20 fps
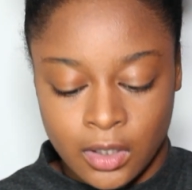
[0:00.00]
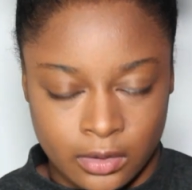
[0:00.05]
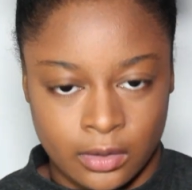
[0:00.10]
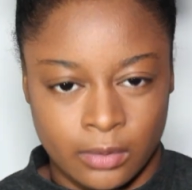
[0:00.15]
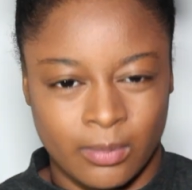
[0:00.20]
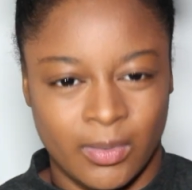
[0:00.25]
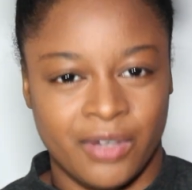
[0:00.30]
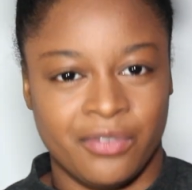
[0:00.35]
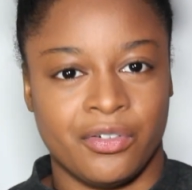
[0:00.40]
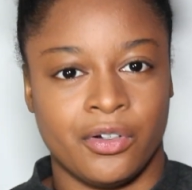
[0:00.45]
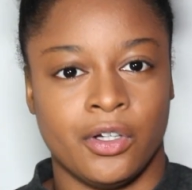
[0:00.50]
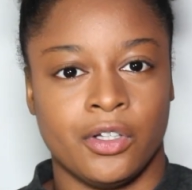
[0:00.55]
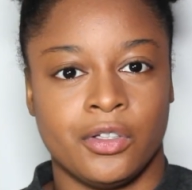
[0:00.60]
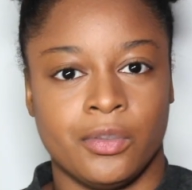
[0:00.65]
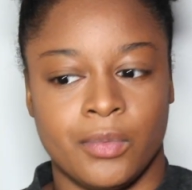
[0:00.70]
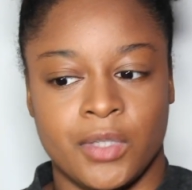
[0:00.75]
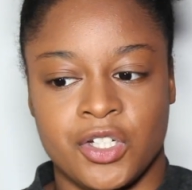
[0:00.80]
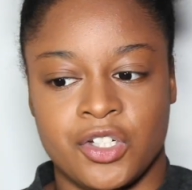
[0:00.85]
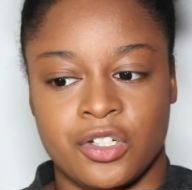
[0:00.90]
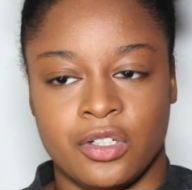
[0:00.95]
I forgot
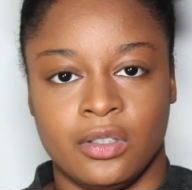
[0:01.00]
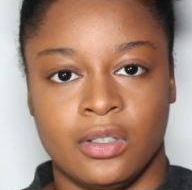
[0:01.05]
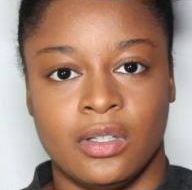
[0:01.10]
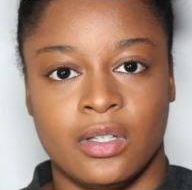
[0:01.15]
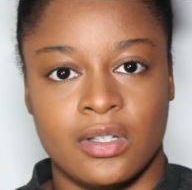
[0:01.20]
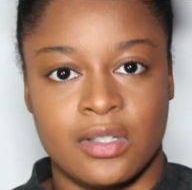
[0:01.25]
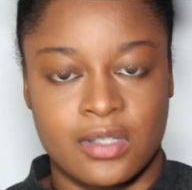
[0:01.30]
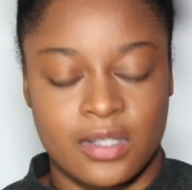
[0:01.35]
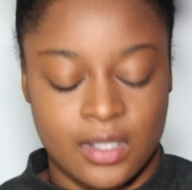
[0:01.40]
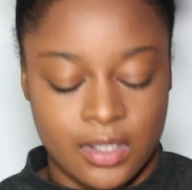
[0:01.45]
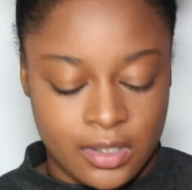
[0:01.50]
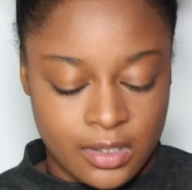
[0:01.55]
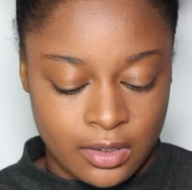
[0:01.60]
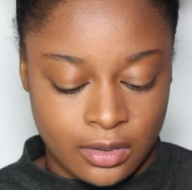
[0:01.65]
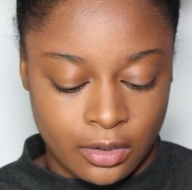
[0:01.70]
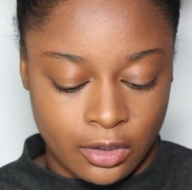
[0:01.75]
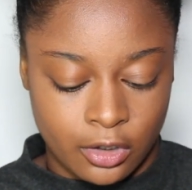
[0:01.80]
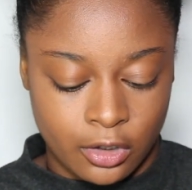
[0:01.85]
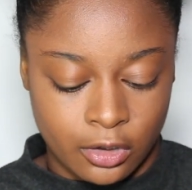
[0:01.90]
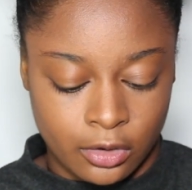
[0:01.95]
to mention this is
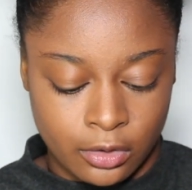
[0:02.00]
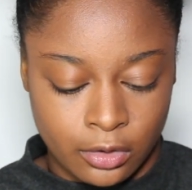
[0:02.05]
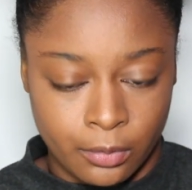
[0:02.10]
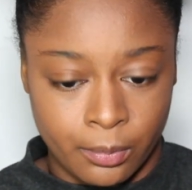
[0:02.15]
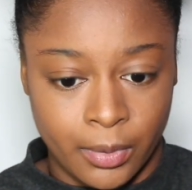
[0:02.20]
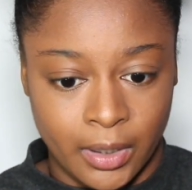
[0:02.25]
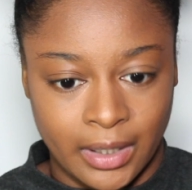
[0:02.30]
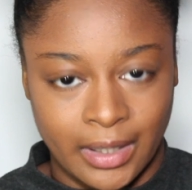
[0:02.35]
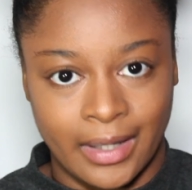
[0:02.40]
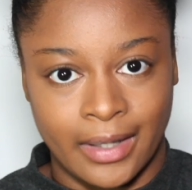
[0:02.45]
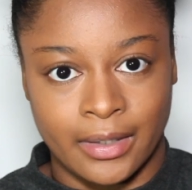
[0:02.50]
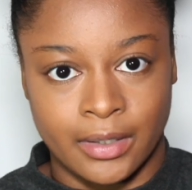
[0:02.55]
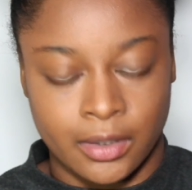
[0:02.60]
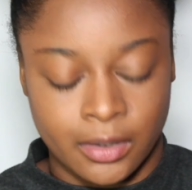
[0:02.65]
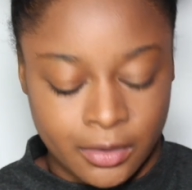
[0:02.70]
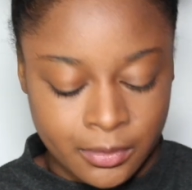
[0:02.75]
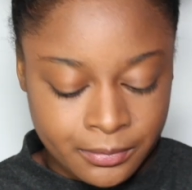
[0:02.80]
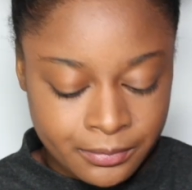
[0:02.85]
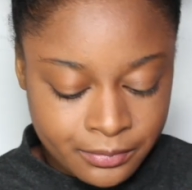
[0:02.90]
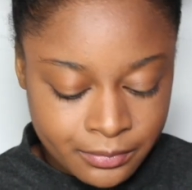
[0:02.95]
in the color
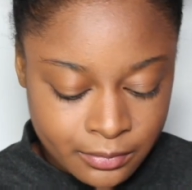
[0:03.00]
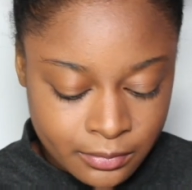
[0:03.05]
Banana.